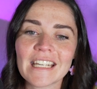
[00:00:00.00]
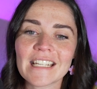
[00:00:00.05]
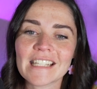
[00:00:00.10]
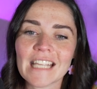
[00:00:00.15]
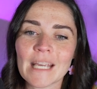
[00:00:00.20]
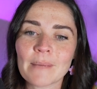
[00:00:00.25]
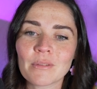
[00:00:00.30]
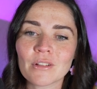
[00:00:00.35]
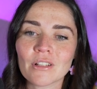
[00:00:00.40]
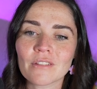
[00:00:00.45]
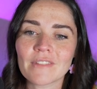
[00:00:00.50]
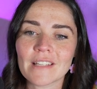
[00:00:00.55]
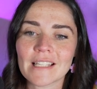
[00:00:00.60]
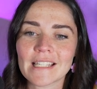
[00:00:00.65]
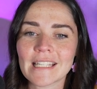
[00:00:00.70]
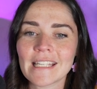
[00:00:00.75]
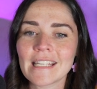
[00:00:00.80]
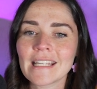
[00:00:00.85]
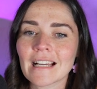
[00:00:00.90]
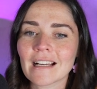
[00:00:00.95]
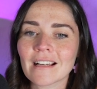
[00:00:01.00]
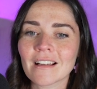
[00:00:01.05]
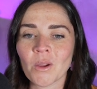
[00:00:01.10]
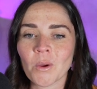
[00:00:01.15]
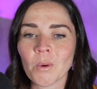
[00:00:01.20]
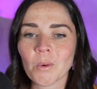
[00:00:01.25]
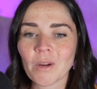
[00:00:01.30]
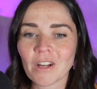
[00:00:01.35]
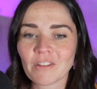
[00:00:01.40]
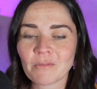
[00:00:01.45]
example of this here
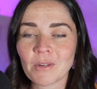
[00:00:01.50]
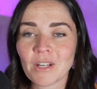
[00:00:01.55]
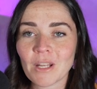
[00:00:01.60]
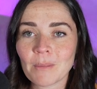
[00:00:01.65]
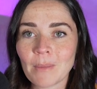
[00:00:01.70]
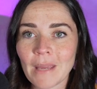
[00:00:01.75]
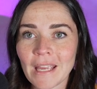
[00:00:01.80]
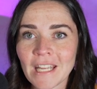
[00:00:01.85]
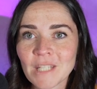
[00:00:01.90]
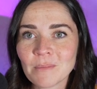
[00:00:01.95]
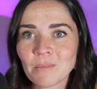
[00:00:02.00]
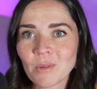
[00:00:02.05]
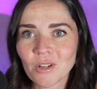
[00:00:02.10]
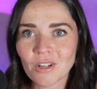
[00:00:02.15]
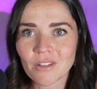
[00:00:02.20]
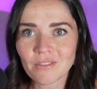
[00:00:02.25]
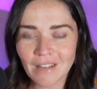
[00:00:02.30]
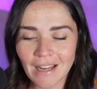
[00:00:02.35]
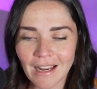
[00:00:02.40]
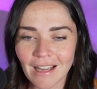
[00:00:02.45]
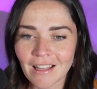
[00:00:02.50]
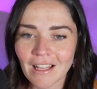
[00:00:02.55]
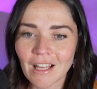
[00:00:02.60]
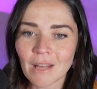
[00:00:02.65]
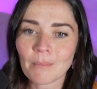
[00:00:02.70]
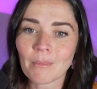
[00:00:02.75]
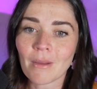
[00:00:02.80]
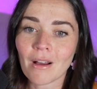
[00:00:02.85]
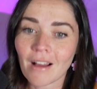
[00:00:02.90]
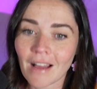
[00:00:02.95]
where I've put a peach block of
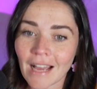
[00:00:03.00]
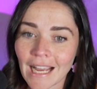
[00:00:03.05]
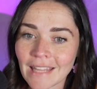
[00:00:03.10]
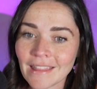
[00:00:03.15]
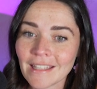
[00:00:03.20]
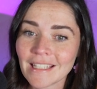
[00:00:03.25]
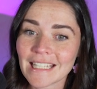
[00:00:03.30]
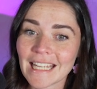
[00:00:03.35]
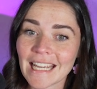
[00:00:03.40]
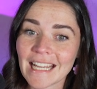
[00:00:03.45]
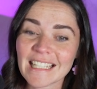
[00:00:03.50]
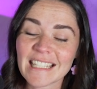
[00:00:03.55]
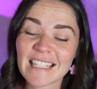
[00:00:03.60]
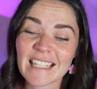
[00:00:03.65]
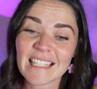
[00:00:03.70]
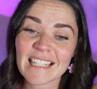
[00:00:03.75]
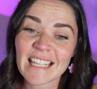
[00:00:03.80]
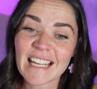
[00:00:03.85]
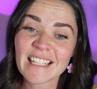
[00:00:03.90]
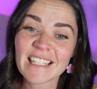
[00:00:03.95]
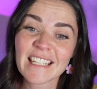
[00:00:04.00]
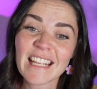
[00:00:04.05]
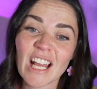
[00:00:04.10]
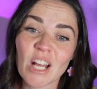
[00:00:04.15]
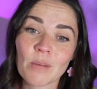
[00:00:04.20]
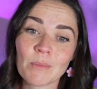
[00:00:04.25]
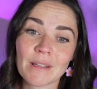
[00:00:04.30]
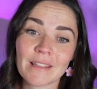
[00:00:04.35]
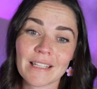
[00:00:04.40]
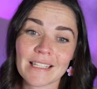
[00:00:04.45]
color behind the text, and that's actually
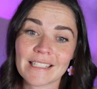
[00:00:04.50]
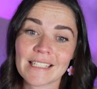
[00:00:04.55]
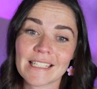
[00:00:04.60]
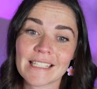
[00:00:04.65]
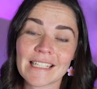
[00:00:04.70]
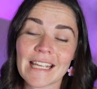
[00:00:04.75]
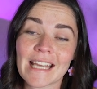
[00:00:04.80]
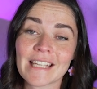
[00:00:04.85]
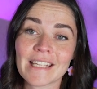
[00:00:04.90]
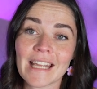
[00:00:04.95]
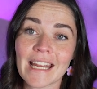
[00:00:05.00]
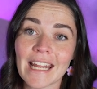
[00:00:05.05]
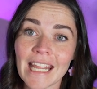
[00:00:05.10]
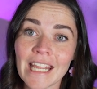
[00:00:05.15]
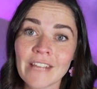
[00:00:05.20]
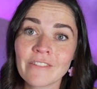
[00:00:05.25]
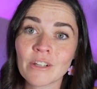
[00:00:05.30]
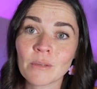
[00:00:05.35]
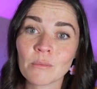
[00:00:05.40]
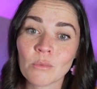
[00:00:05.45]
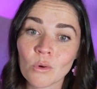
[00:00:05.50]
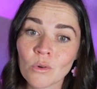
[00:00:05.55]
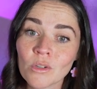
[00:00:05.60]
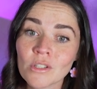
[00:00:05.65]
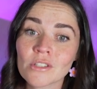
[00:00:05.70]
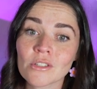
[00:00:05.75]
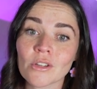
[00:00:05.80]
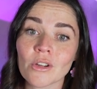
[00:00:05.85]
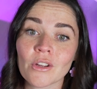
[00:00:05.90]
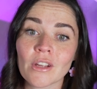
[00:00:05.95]
helping this to stand out even more
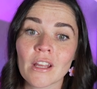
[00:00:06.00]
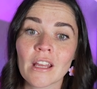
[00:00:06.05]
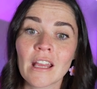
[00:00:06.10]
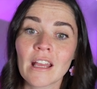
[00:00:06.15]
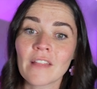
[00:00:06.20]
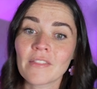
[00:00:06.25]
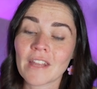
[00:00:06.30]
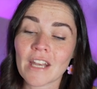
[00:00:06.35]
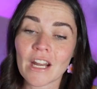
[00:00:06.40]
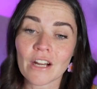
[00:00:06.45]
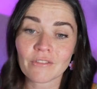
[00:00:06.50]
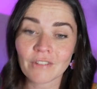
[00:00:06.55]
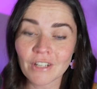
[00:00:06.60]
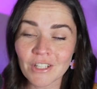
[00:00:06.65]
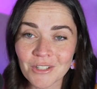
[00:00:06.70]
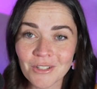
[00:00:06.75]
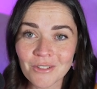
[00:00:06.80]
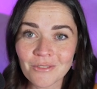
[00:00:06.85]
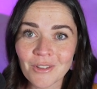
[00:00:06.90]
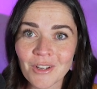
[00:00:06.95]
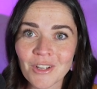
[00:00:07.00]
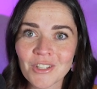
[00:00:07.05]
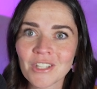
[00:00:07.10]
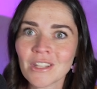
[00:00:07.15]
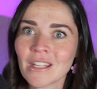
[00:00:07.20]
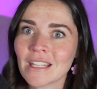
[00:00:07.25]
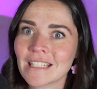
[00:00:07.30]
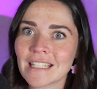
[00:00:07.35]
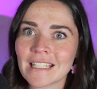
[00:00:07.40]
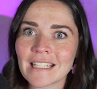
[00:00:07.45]
so than our original version
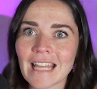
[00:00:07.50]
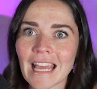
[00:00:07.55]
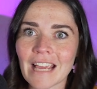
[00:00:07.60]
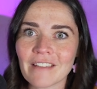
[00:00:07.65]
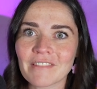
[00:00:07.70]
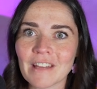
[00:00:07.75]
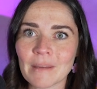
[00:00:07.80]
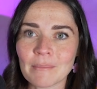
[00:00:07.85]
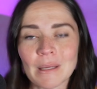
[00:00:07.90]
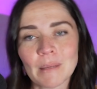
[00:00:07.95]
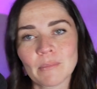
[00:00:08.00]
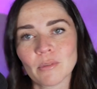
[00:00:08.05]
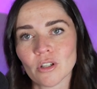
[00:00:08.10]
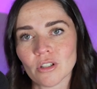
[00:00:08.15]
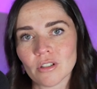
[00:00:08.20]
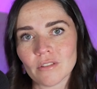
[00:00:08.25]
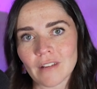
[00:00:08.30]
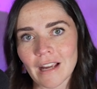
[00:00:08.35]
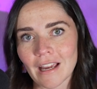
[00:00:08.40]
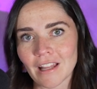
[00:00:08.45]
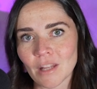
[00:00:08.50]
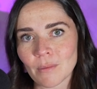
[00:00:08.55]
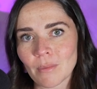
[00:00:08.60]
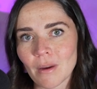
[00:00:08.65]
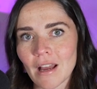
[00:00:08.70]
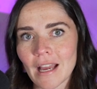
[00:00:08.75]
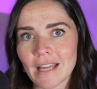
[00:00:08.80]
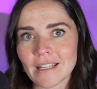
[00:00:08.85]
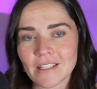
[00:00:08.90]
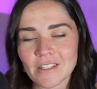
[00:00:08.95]
that didn't have that big block of color
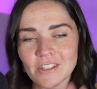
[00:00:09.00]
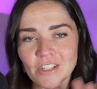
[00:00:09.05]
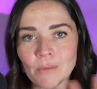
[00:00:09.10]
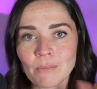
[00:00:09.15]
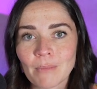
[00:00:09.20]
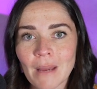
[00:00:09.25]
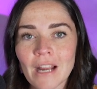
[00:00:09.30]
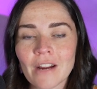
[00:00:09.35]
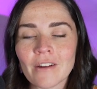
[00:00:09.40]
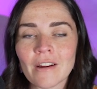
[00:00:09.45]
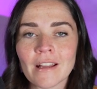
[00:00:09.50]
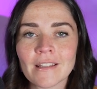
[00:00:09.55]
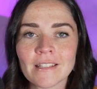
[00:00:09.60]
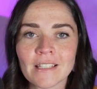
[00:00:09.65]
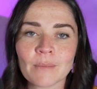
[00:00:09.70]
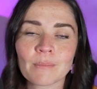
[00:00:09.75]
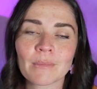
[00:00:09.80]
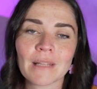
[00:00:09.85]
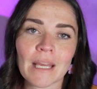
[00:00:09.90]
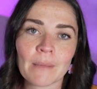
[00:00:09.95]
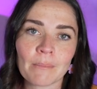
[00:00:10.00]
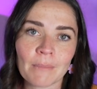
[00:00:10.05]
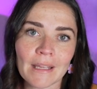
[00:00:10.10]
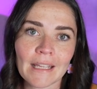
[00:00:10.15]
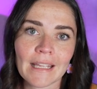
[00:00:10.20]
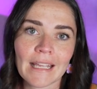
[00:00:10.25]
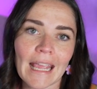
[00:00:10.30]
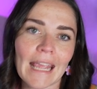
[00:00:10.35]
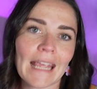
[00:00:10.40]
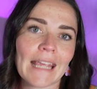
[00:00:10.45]
behind it. So backgrounds can play a
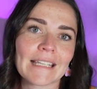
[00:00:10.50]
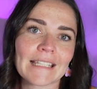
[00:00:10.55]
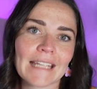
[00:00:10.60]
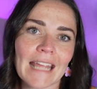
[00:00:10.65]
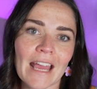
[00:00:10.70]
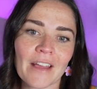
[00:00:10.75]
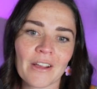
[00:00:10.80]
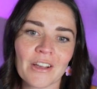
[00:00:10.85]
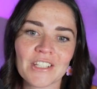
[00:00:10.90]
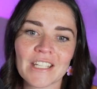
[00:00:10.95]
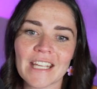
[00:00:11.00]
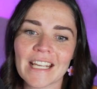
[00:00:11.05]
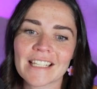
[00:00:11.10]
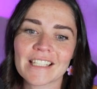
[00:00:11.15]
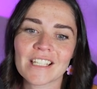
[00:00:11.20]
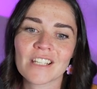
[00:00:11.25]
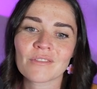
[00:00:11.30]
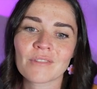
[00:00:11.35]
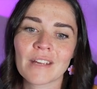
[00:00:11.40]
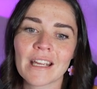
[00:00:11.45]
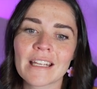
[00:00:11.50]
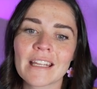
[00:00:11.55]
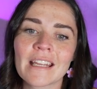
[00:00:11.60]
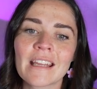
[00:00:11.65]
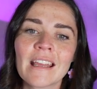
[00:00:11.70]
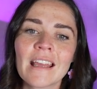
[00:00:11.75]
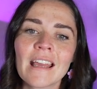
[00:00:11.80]
big key into how your text is read.